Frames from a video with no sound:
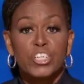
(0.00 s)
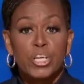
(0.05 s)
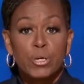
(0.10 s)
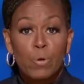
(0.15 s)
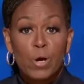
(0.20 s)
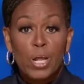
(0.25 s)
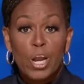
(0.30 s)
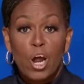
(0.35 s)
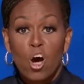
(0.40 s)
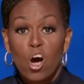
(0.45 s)
she
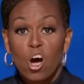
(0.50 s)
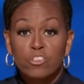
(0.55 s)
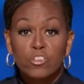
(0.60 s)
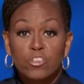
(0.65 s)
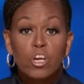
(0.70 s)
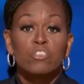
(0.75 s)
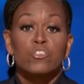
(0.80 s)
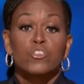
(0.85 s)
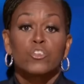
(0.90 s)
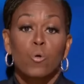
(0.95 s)
went on
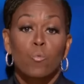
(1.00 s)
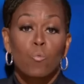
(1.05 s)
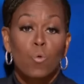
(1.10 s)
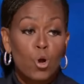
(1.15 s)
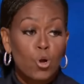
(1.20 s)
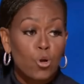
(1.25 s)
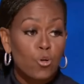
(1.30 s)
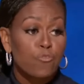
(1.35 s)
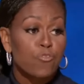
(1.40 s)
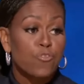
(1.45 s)
to
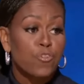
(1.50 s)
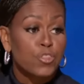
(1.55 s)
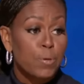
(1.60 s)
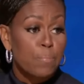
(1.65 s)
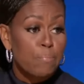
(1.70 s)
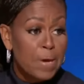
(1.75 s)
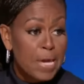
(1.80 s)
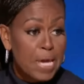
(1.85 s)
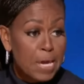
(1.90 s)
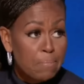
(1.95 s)
work for
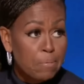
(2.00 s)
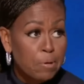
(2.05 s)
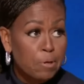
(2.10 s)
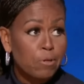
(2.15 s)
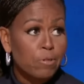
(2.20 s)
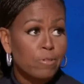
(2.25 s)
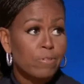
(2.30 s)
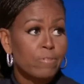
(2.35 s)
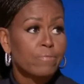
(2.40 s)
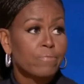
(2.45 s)
the
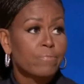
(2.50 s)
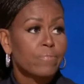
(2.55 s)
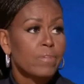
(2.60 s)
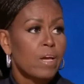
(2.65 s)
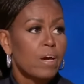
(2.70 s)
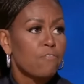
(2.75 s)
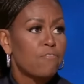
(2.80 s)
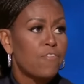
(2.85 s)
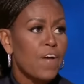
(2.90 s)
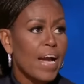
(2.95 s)
people,
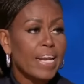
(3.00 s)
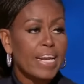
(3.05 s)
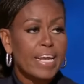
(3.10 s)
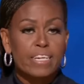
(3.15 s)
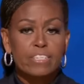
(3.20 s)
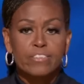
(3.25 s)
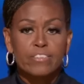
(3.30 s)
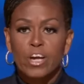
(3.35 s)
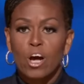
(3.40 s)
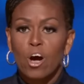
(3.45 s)

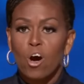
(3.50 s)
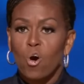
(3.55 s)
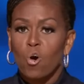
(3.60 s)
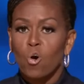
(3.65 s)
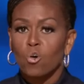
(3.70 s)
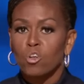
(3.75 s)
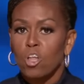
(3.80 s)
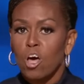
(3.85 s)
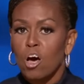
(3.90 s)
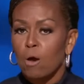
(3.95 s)
fighting to
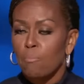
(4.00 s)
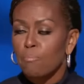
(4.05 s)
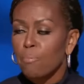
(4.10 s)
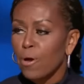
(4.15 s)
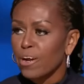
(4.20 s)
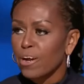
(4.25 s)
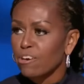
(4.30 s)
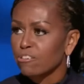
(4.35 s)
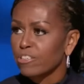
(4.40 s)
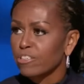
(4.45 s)
hold
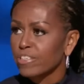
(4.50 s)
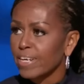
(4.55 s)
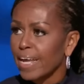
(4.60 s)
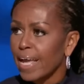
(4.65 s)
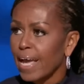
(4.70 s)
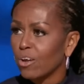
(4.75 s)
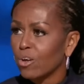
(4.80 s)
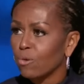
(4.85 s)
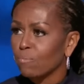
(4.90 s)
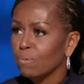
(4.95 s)
lawbreakers
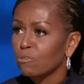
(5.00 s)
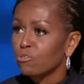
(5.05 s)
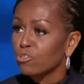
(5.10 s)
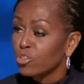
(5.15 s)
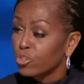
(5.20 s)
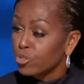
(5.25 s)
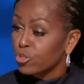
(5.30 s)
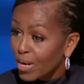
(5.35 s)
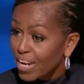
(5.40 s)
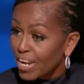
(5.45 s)
accountable,
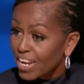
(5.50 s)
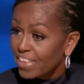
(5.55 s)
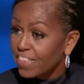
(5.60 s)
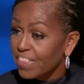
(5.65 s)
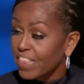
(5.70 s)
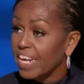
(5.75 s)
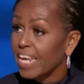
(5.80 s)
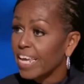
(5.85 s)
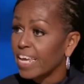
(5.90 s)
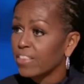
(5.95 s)

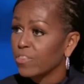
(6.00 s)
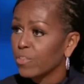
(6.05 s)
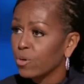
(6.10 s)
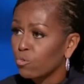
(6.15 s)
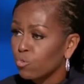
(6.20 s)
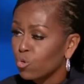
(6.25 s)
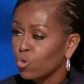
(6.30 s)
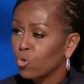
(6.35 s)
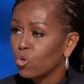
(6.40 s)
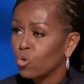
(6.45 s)
strengthening the
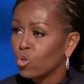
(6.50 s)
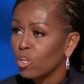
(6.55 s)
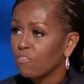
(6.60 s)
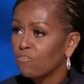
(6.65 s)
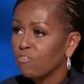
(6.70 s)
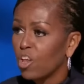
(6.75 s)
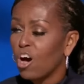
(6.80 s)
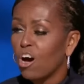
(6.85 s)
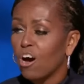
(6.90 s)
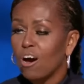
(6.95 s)
rule
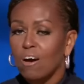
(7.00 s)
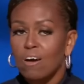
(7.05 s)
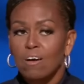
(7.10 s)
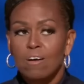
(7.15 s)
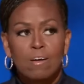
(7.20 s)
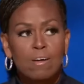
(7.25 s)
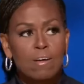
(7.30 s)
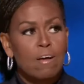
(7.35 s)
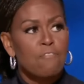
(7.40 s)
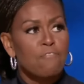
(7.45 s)
of law,
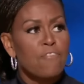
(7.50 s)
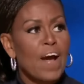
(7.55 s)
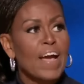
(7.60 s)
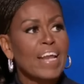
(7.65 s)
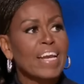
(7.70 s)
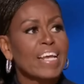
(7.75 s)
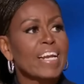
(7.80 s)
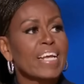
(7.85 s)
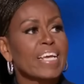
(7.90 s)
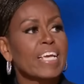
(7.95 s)

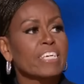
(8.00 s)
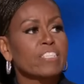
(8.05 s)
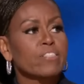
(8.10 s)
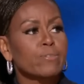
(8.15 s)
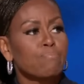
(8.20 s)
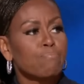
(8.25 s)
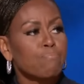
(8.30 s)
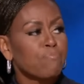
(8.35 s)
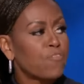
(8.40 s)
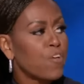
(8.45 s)
fighting to
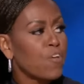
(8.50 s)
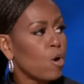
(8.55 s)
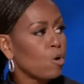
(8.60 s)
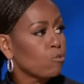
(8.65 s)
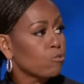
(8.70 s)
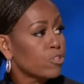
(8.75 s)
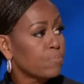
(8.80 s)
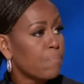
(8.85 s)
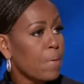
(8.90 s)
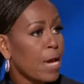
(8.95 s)
get
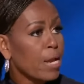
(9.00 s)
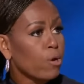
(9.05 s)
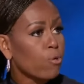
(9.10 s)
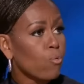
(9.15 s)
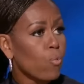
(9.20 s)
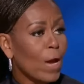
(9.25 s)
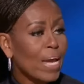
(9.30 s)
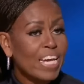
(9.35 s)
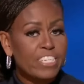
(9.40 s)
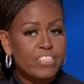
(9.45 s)
folks better
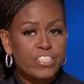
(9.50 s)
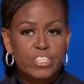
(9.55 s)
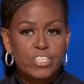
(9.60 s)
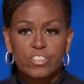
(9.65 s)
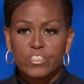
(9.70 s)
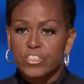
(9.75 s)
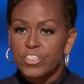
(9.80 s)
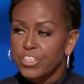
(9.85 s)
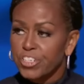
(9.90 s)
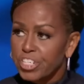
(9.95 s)

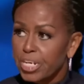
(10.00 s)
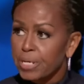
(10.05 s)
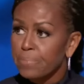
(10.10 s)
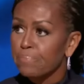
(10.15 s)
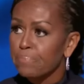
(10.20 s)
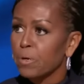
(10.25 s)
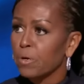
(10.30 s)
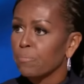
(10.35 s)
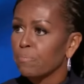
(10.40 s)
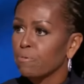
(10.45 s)
wages,
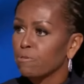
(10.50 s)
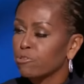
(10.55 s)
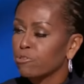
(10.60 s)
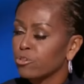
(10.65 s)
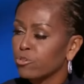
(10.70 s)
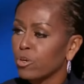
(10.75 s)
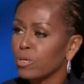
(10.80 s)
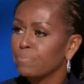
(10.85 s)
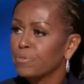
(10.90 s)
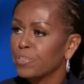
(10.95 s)
cheaper
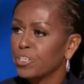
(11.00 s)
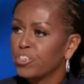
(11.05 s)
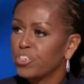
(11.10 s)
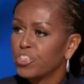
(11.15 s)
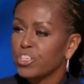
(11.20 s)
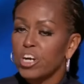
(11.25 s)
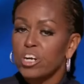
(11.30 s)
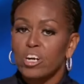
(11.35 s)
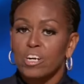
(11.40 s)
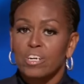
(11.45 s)
prescription
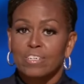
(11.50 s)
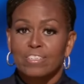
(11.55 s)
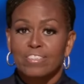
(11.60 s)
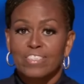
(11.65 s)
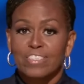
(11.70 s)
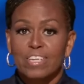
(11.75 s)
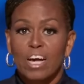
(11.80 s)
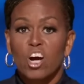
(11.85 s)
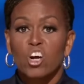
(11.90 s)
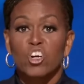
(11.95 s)

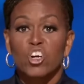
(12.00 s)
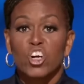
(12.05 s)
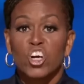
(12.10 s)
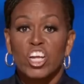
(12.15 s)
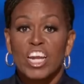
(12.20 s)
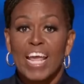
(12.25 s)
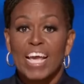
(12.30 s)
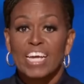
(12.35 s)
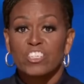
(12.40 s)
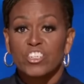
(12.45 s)
drugs, a
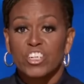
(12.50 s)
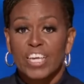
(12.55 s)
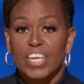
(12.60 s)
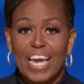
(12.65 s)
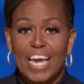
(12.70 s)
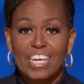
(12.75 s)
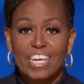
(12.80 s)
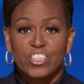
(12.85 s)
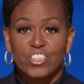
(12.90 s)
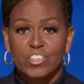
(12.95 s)
good
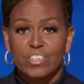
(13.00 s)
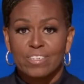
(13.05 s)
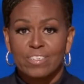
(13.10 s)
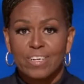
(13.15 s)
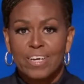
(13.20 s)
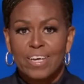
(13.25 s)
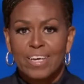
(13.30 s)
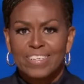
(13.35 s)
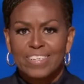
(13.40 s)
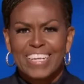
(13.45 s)
education,
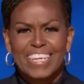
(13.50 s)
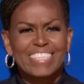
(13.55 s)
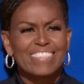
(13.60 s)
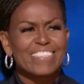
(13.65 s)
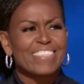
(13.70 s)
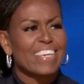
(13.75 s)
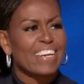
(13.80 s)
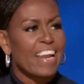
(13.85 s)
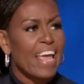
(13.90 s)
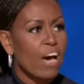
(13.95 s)

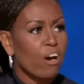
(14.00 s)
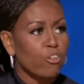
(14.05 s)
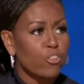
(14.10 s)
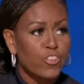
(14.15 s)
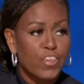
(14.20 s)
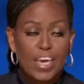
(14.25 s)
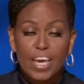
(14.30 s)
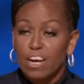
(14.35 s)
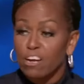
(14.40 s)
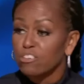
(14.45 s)
decent
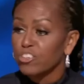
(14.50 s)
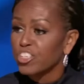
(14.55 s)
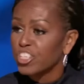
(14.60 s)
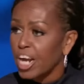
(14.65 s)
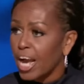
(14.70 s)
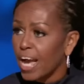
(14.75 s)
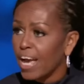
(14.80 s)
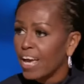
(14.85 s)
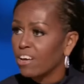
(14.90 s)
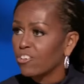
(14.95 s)
health care,
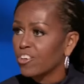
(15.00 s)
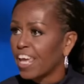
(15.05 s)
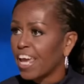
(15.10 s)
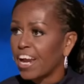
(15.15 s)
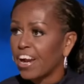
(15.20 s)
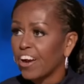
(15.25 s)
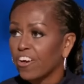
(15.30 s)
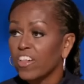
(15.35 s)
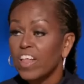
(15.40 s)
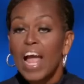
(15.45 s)
child
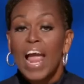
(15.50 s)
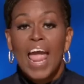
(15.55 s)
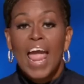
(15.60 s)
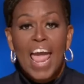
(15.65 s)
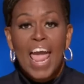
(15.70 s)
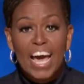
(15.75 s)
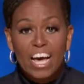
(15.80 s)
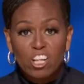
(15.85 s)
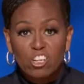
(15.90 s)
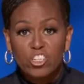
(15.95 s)
care,
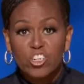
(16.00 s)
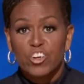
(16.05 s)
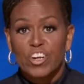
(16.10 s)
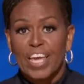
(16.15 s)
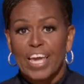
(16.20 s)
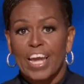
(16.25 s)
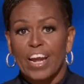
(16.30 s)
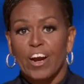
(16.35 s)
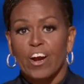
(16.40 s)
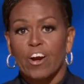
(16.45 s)
elder
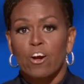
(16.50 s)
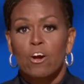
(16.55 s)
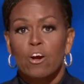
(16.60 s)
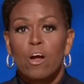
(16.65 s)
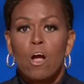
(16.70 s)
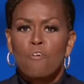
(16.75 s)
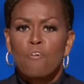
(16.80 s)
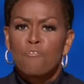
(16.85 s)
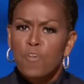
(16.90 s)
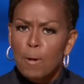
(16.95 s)
care.
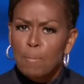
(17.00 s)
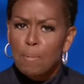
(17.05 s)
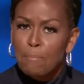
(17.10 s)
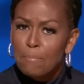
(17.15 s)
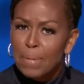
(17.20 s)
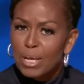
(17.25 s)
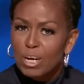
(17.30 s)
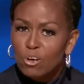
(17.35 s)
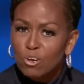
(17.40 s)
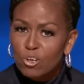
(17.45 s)
From a
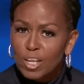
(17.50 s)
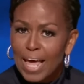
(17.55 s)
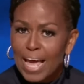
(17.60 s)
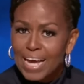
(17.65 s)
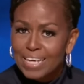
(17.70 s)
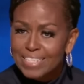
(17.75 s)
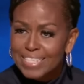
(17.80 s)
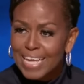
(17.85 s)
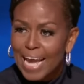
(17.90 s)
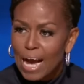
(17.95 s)

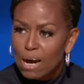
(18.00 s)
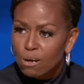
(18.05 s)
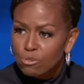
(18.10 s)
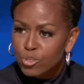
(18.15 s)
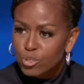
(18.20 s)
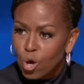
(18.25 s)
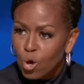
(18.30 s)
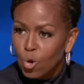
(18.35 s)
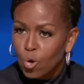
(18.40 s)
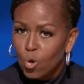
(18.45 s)
middle-class
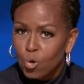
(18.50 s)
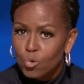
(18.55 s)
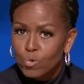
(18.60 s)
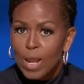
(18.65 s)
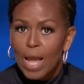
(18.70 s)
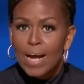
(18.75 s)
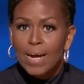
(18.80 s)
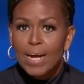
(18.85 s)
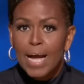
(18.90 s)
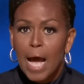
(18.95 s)
household,
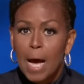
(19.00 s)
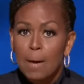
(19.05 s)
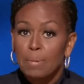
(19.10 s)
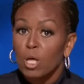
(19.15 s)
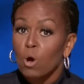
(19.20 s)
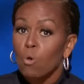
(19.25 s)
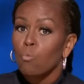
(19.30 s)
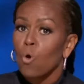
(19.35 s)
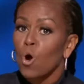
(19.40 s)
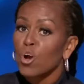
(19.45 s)

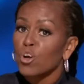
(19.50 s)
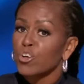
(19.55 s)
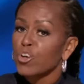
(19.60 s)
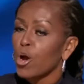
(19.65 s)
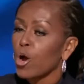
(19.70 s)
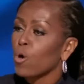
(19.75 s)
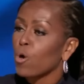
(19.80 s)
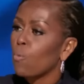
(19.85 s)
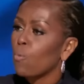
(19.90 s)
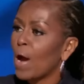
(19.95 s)
Kamala worked
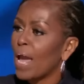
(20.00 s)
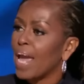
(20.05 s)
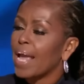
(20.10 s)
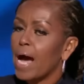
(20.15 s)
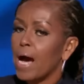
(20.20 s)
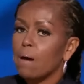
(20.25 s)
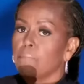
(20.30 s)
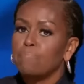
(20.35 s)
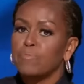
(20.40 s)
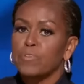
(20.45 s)
her way
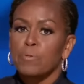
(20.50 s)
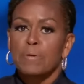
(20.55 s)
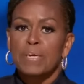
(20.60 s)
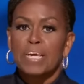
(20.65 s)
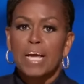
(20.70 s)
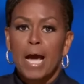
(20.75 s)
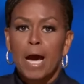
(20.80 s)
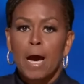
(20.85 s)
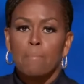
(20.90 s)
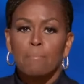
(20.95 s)
up to
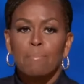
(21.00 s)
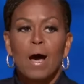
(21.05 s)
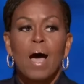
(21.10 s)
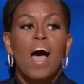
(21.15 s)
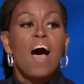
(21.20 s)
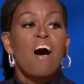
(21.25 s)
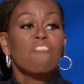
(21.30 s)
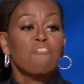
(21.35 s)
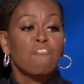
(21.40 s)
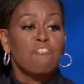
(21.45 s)
become
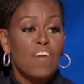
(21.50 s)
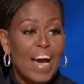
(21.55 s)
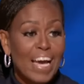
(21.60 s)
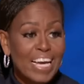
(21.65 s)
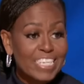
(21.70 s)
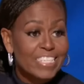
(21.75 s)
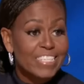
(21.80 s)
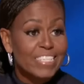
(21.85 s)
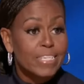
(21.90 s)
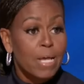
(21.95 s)

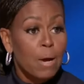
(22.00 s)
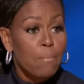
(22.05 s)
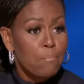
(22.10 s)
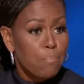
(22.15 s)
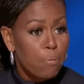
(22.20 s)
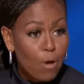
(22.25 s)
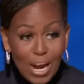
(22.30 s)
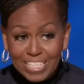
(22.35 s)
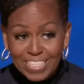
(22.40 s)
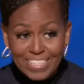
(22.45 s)
Vice
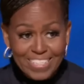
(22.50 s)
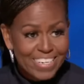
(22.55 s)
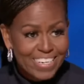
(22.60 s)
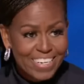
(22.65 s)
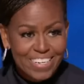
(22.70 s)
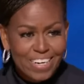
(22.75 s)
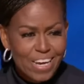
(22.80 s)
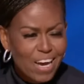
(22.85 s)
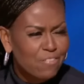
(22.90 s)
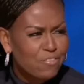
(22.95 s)

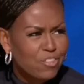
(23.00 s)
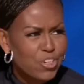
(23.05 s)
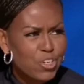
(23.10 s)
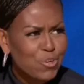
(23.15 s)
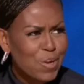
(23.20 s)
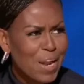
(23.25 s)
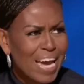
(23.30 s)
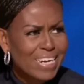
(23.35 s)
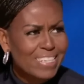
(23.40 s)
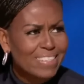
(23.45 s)
President of the
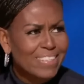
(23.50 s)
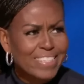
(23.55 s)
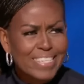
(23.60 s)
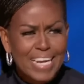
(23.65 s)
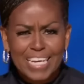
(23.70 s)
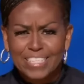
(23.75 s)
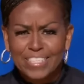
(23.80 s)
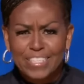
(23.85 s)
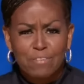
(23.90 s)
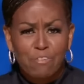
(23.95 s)
United
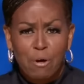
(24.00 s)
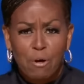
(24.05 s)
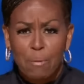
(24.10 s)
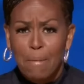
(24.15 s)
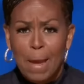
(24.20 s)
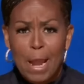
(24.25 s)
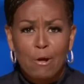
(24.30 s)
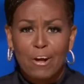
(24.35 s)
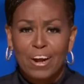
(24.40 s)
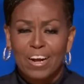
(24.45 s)
States of
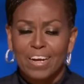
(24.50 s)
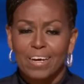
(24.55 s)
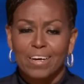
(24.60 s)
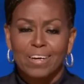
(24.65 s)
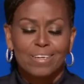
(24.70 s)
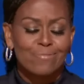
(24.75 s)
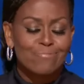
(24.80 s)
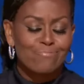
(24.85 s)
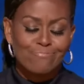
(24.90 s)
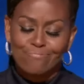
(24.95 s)
America.
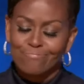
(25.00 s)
